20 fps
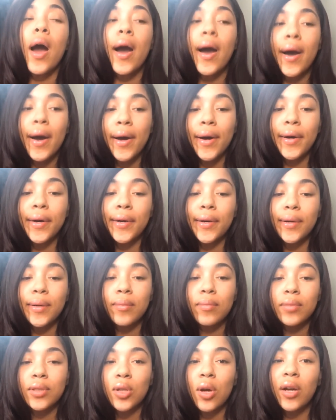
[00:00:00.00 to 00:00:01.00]

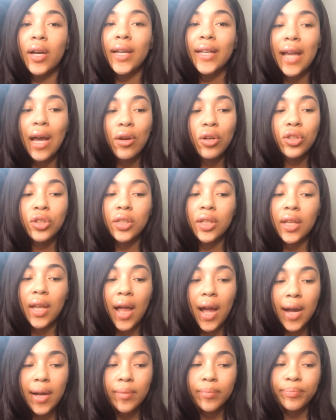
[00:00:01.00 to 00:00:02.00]
Um, so I get down there. She
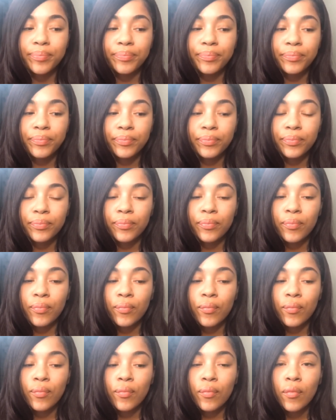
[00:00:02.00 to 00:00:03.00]
like,
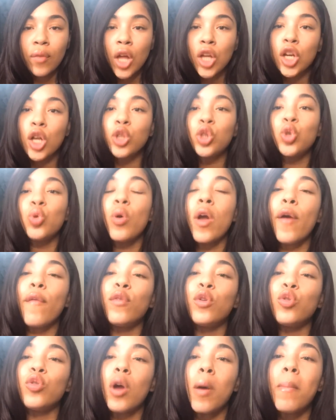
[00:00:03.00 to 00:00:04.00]
don't you
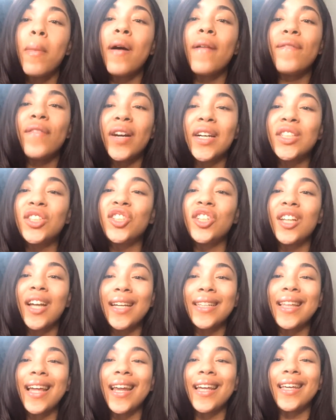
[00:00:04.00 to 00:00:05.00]
ever do no motherfucking shit
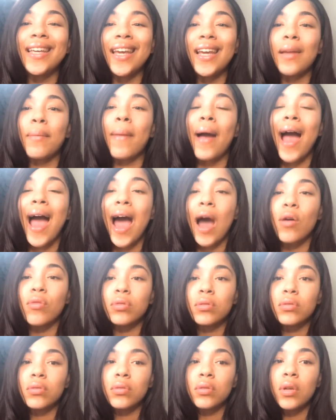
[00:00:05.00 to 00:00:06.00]
like that again in my
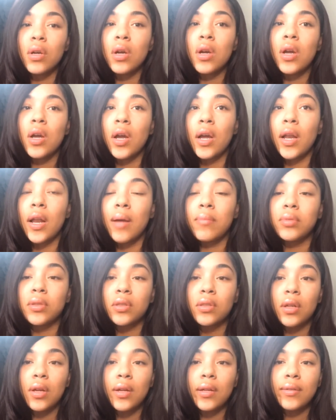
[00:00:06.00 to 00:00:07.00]
house. And I'm
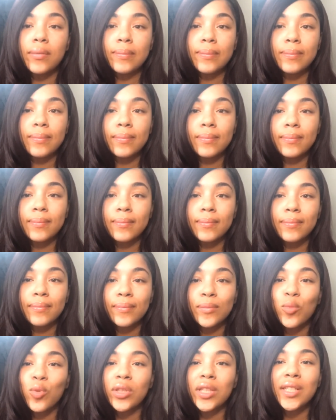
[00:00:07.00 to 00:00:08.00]
just like,
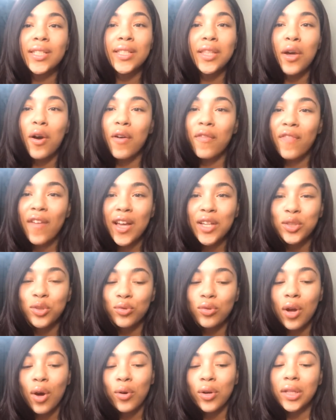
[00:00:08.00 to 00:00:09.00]
with the stale face,
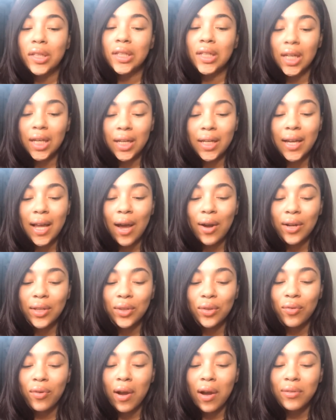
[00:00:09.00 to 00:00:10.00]
you know, the looking down
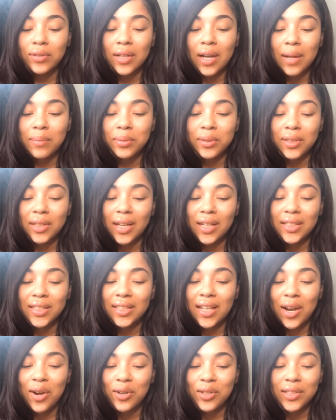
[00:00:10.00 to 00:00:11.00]
at the ground type shit,
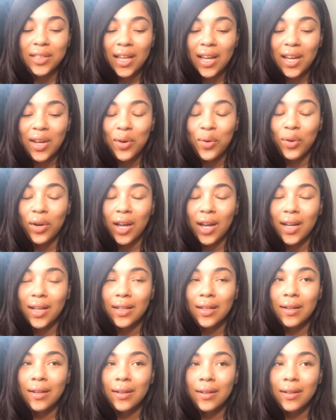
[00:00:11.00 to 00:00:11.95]
scared as hell. Like,